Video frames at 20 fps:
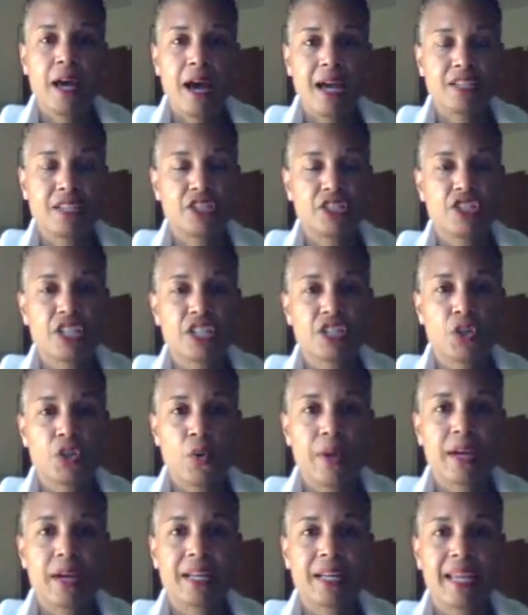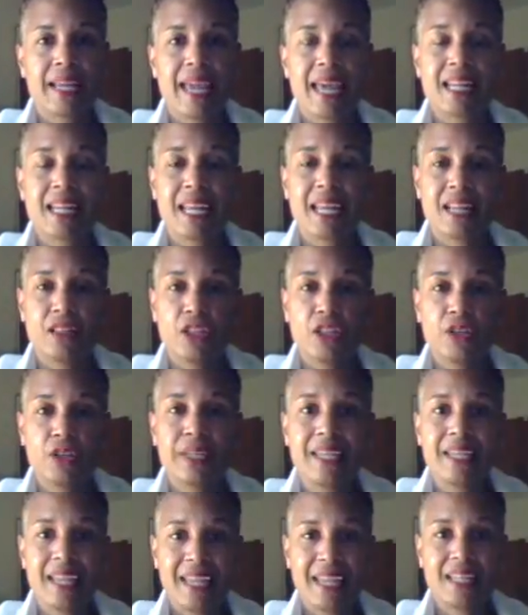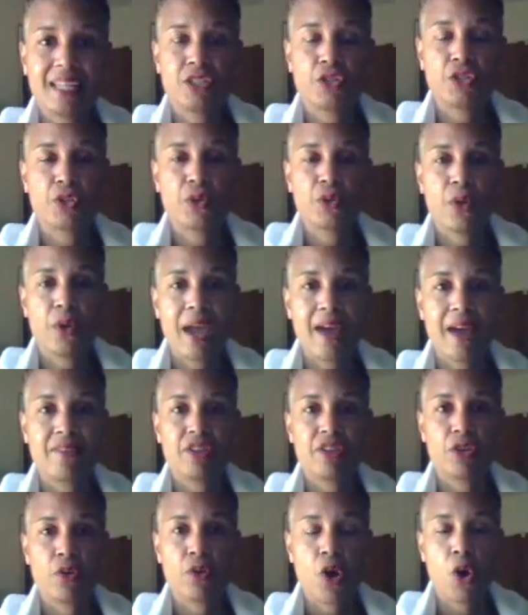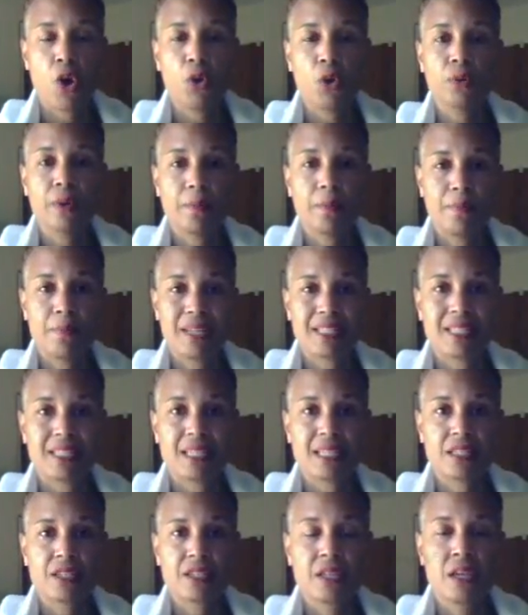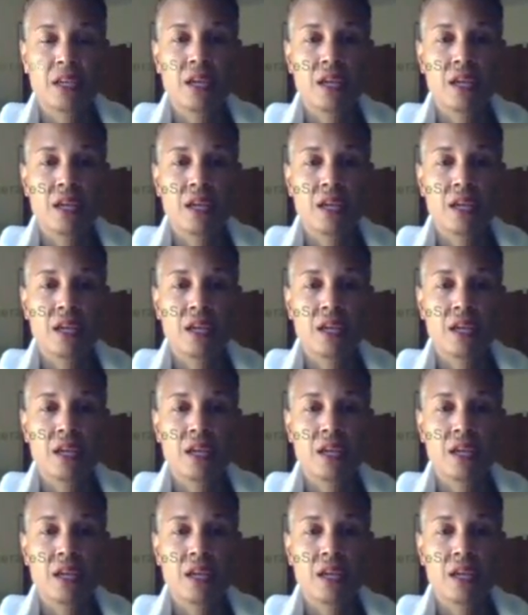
I suggest going on ahead and looking into having your own business.